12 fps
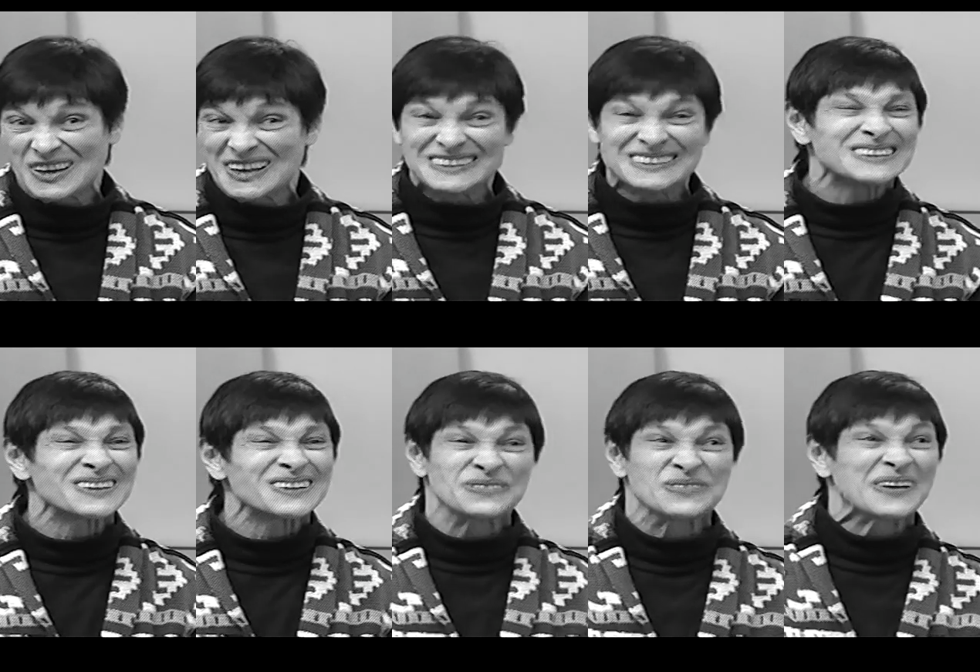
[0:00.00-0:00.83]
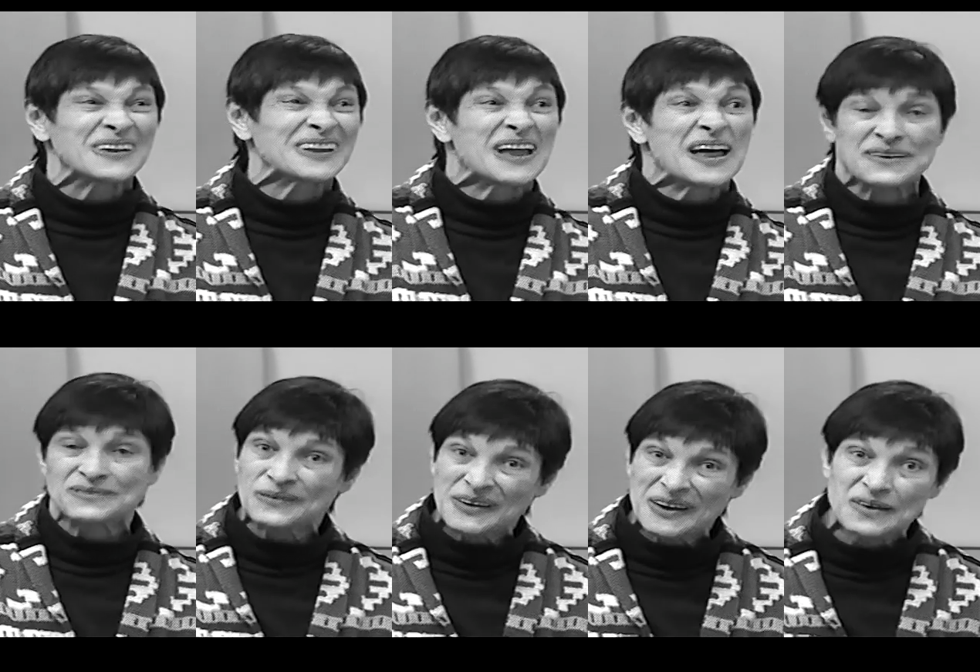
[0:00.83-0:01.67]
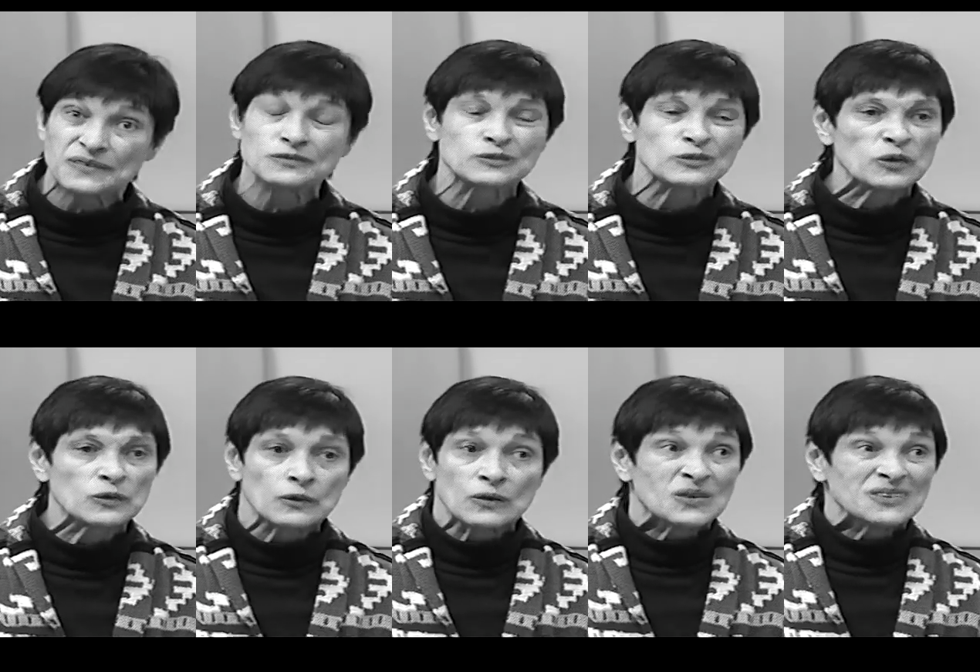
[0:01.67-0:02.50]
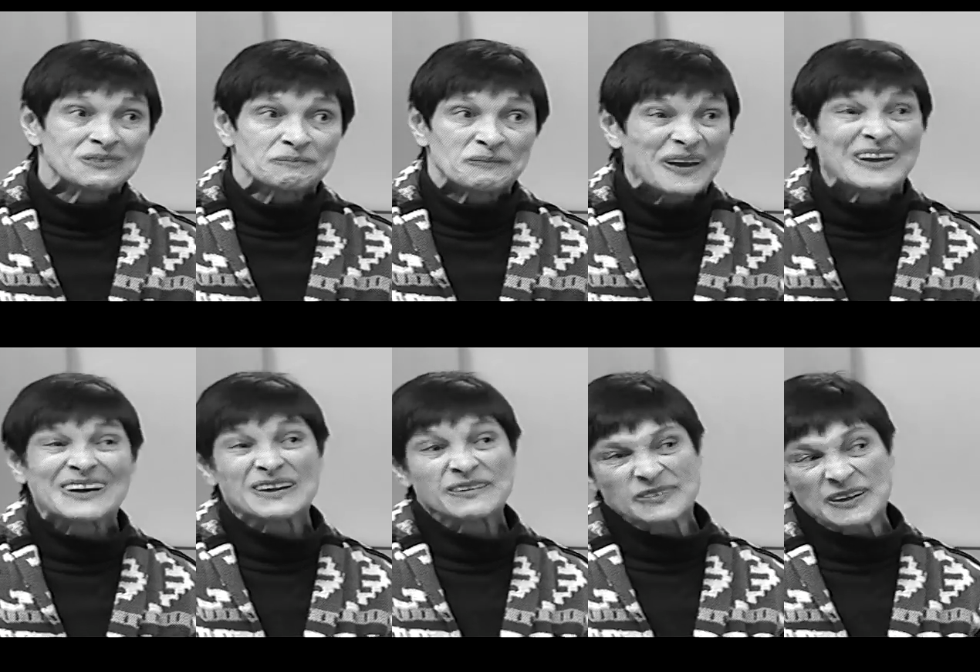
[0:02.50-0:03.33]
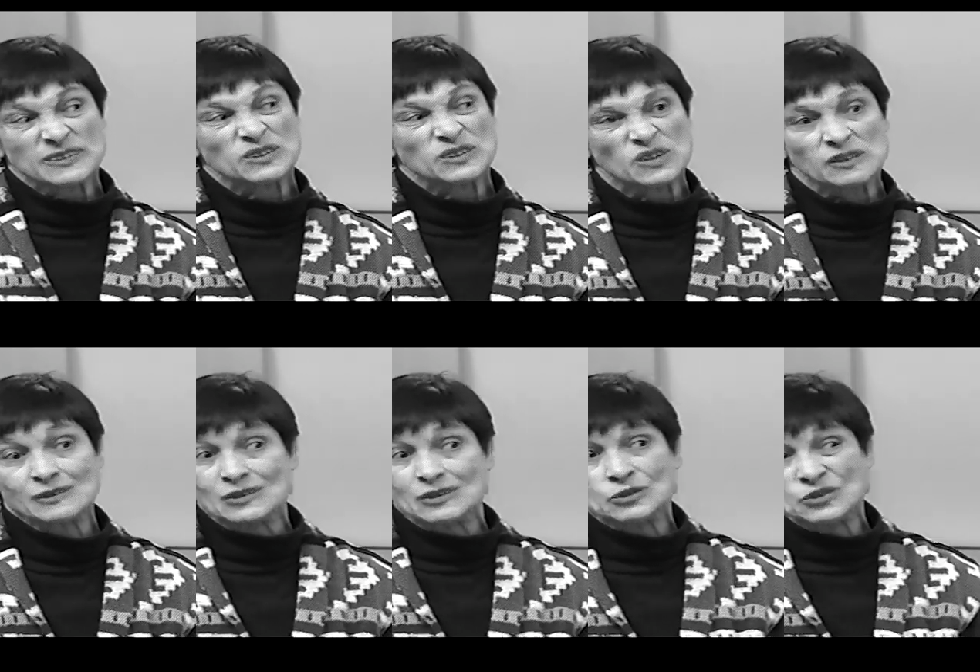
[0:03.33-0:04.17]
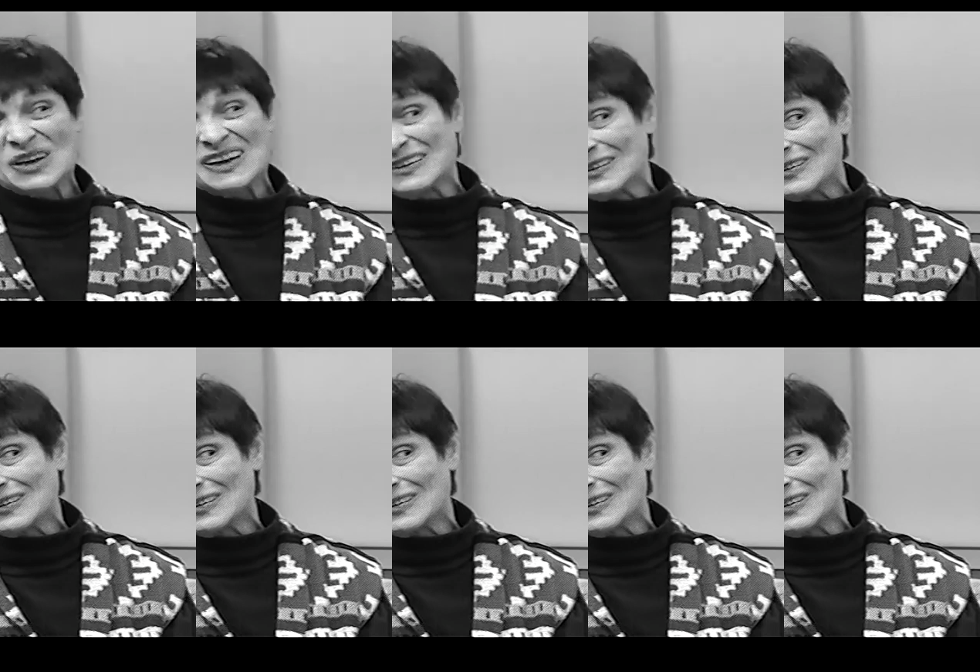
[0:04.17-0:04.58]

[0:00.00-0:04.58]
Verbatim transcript: I still feel like we don't pay attention to gender